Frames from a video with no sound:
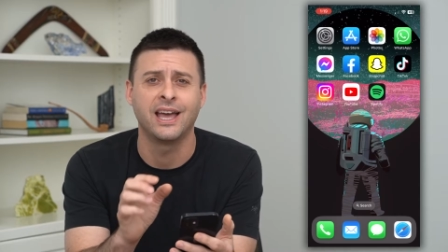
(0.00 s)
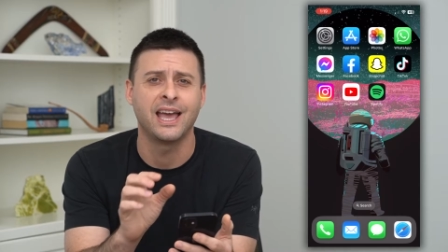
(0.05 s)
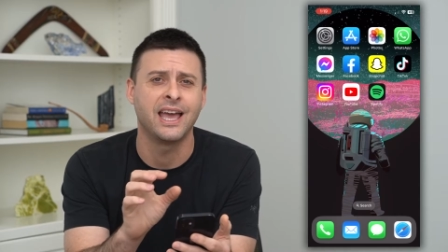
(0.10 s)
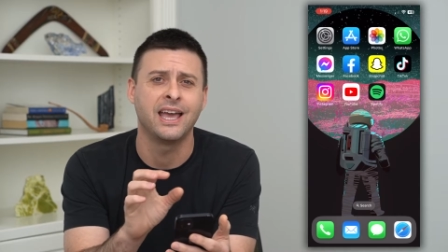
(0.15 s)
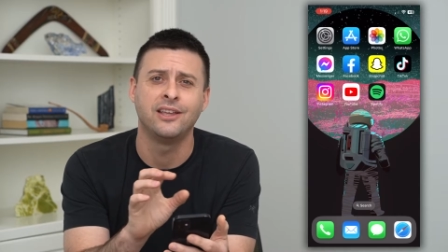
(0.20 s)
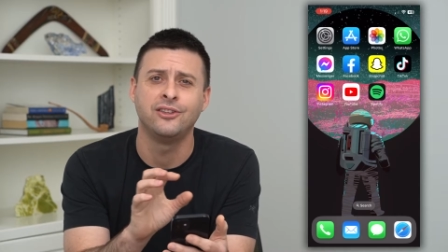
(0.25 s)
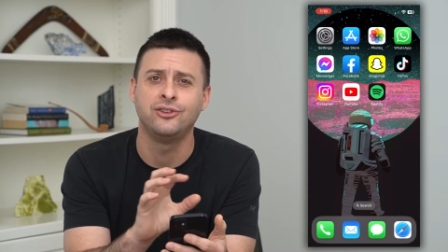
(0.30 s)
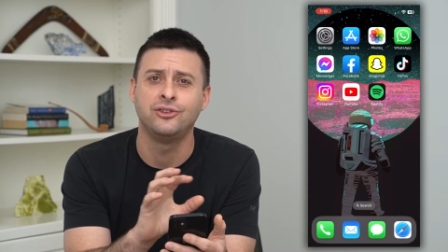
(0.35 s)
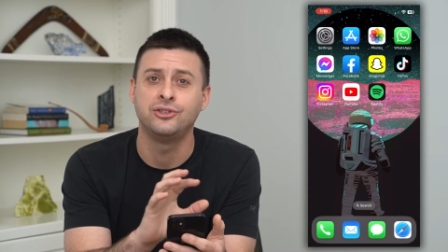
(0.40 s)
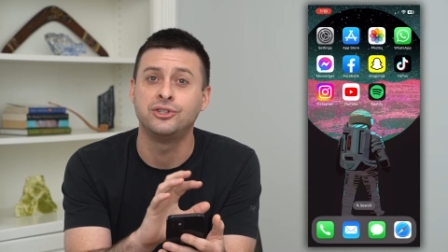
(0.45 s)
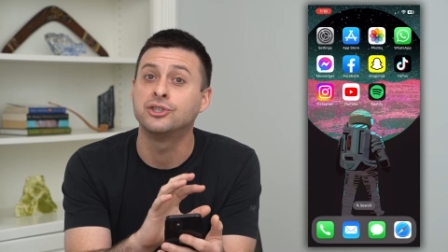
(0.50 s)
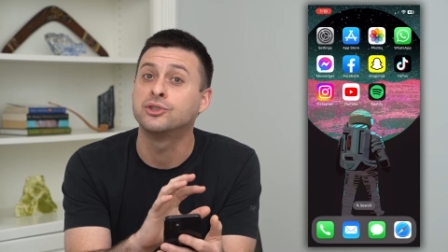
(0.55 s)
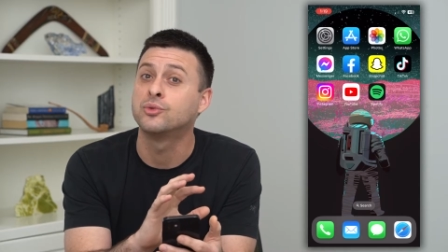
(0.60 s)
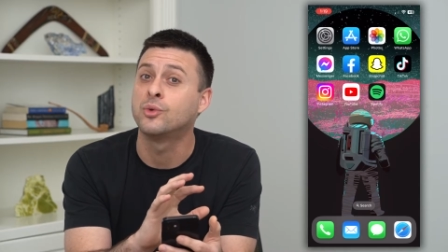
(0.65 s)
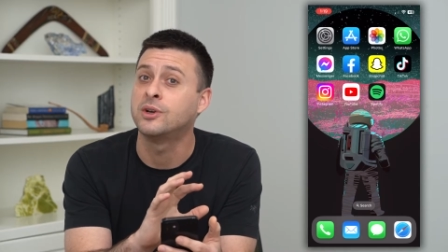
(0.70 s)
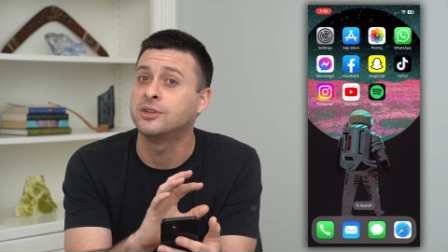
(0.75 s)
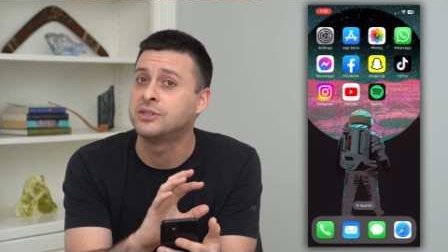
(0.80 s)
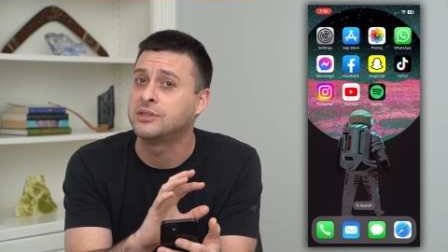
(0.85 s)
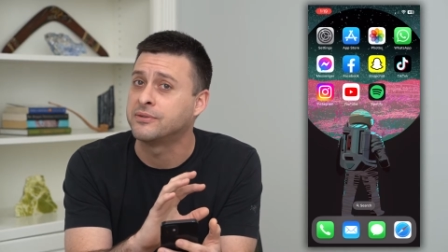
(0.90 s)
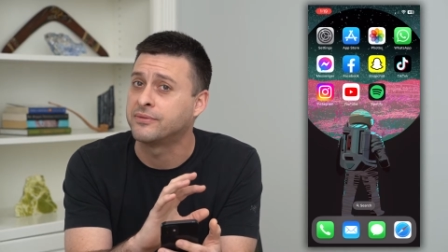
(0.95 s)
and you just
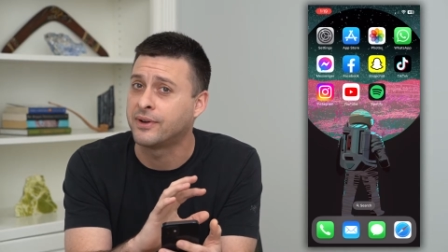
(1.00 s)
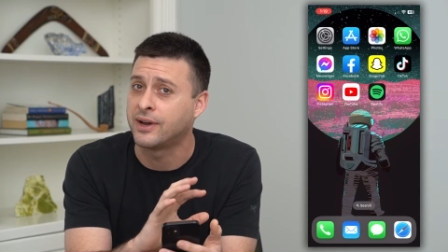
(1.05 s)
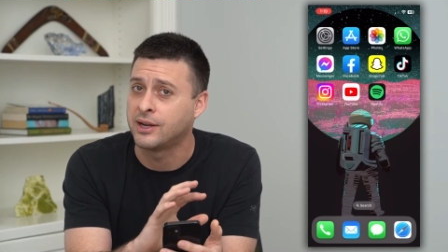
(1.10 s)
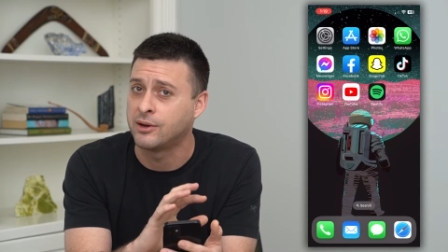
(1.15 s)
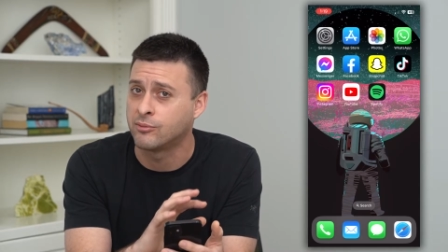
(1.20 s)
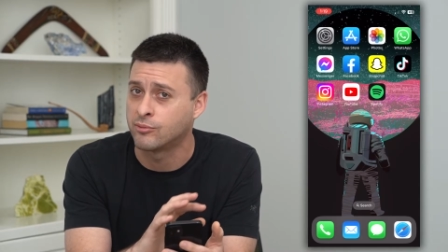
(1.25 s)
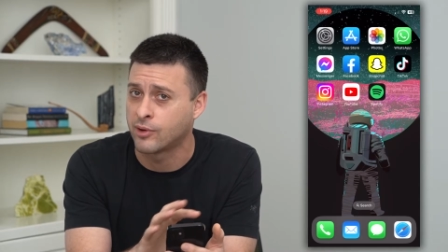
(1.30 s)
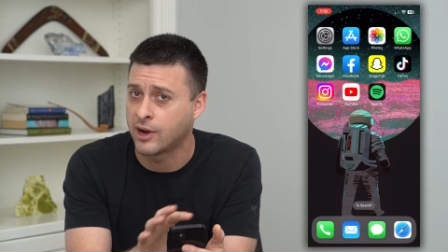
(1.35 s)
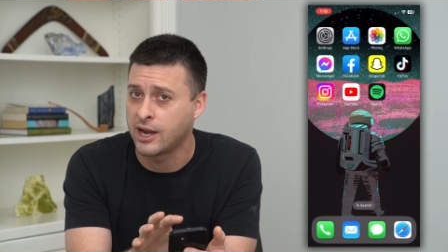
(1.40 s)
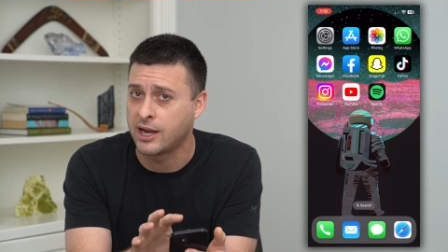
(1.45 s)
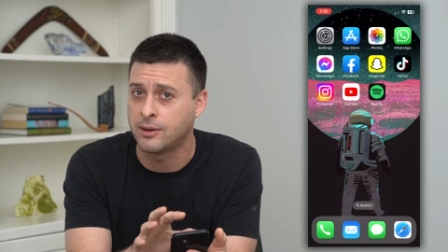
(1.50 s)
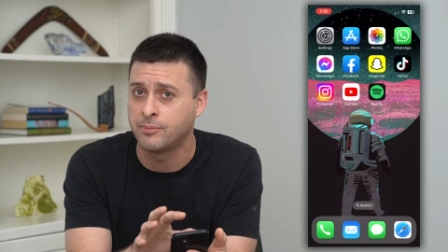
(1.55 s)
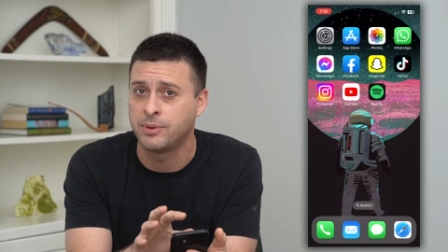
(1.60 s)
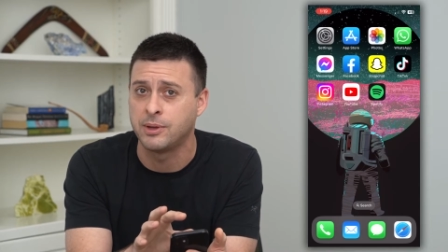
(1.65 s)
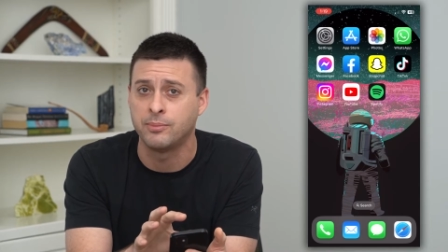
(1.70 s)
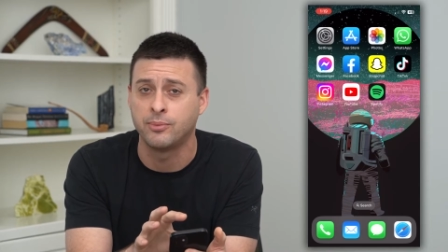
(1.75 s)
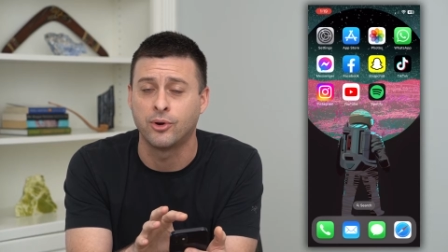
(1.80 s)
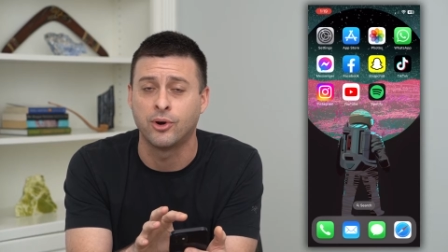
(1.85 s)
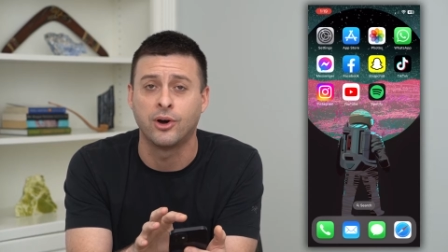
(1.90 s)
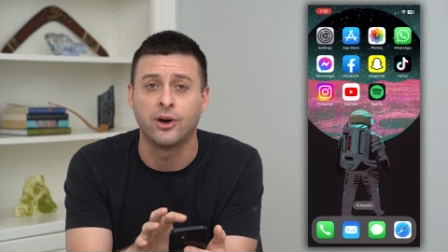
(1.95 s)
want to find random
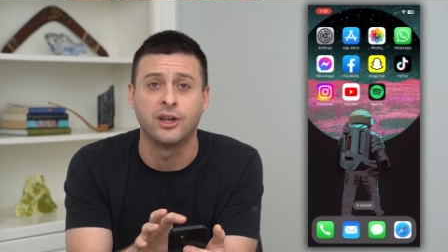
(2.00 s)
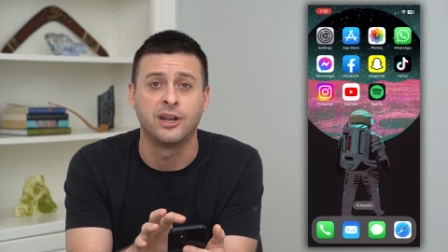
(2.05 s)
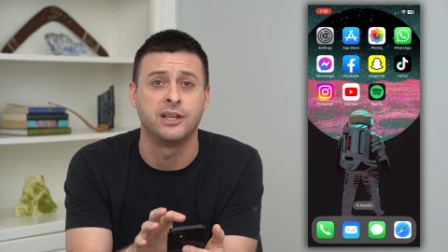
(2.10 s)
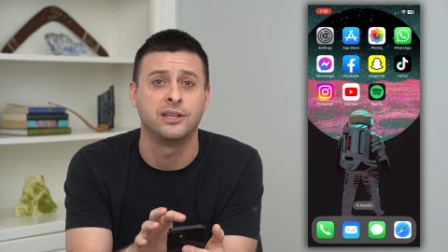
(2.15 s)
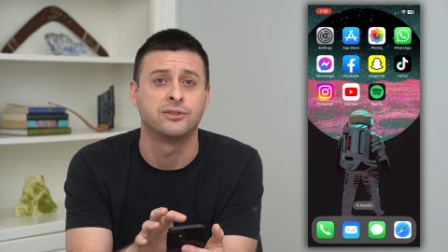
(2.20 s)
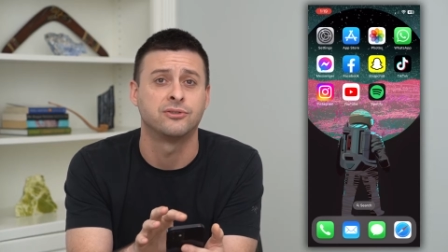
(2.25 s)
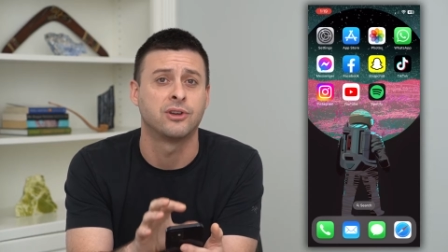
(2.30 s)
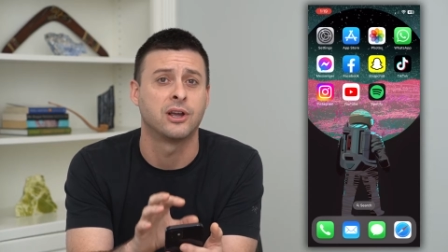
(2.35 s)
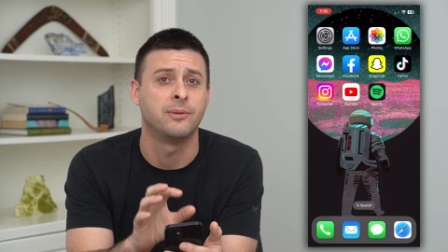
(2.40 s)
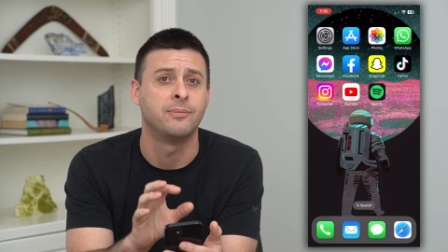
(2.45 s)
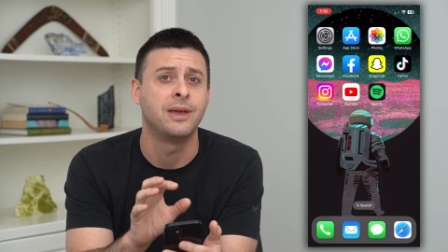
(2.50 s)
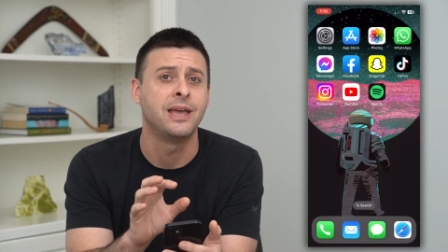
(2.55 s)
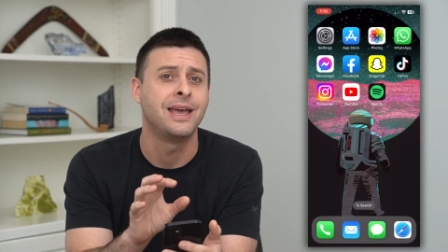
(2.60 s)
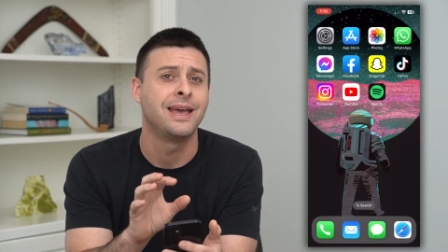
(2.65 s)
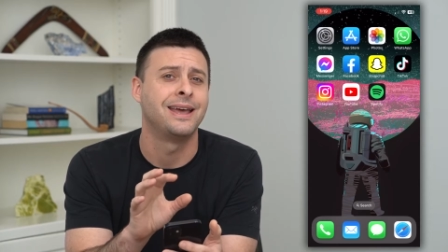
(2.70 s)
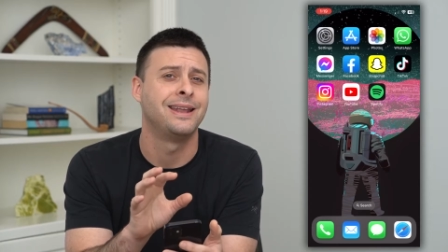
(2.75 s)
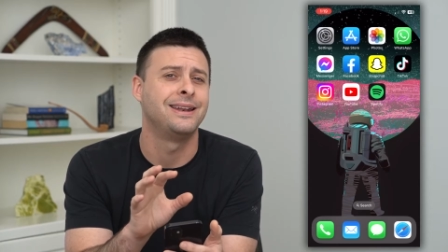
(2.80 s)
people on Instagram